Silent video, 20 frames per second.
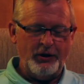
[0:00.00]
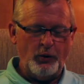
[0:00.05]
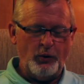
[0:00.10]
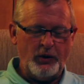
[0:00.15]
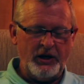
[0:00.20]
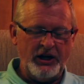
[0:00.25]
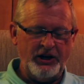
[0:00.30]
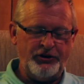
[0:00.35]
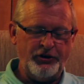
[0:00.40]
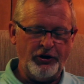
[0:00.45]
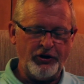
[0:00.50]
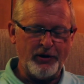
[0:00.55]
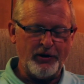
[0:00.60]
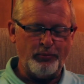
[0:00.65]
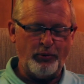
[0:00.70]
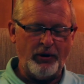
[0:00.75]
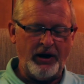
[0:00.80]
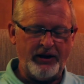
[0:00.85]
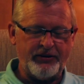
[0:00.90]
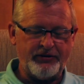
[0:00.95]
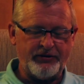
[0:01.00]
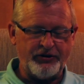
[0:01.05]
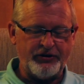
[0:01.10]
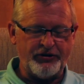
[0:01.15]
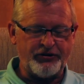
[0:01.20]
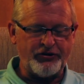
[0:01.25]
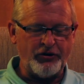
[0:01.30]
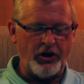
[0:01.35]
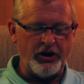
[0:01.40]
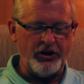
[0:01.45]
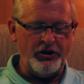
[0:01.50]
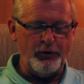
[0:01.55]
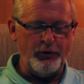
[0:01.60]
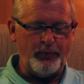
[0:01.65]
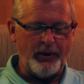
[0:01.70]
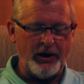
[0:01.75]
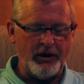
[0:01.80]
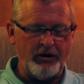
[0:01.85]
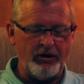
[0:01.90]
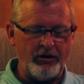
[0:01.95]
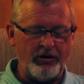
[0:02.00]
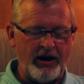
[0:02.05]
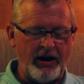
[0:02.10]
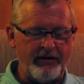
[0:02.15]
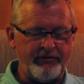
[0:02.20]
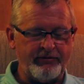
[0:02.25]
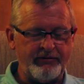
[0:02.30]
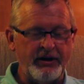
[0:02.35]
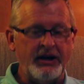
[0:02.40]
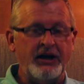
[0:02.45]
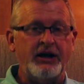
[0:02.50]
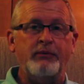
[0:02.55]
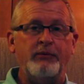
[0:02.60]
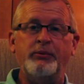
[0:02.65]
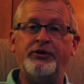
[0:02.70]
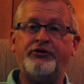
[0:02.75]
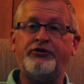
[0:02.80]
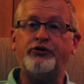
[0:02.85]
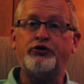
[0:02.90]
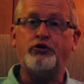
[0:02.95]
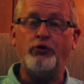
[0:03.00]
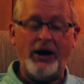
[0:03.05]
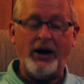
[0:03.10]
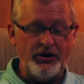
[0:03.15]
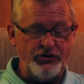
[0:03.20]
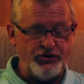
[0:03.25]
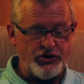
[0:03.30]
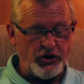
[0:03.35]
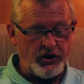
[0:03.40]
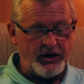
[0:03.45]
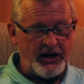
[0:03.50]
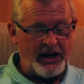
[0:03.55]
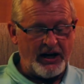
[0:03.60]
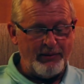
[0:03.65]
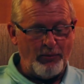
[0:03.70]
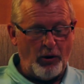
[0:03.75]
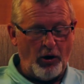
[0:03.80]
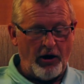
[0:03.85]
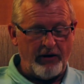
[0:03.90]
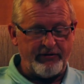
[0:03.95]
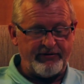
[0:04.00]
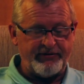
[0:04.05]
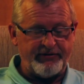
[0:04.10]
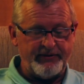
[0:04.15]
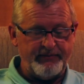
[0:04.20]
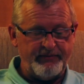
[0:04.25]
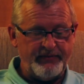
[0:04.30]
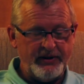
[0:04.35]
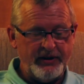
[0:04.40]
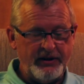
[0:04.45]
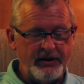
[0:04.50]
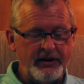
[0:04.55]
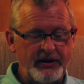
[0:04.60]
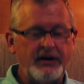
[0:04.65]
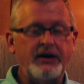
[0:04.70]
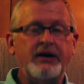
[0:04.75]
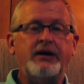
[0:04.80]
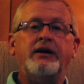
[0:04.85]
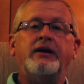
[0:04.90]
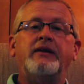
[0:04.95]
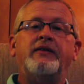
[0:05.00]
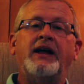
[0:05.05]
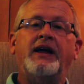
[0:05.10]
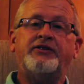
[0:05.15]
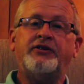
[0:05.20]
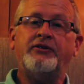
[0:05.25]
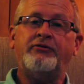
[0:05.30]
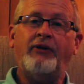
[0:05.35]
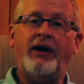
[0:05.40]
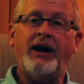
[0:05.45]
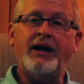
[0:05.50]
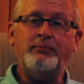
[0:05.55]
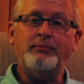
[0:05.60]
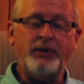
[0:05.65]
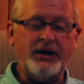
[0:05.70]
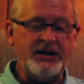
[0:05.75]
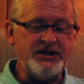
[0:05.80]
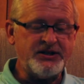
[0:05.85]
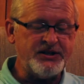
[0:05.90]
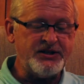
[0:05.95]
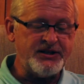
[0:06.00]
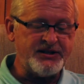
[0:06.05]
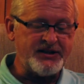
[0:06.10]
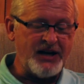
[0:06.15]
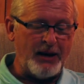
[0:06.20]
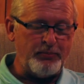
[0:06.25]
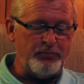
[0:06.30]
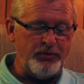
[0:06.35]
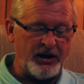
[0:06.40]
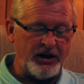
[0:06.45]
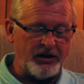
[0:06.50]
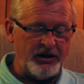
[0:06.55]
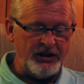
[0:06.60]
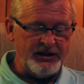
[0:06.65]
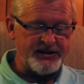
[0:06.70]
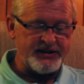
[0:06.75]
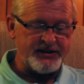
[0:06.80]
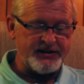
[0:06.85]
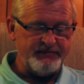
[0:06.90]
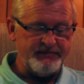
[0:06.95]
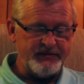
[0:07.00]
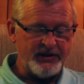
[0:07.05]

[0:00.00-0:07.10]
When he took a breath to start a new paragraph, Mrs. Granger cut him off. "That's a fine place to stop, Nicholas.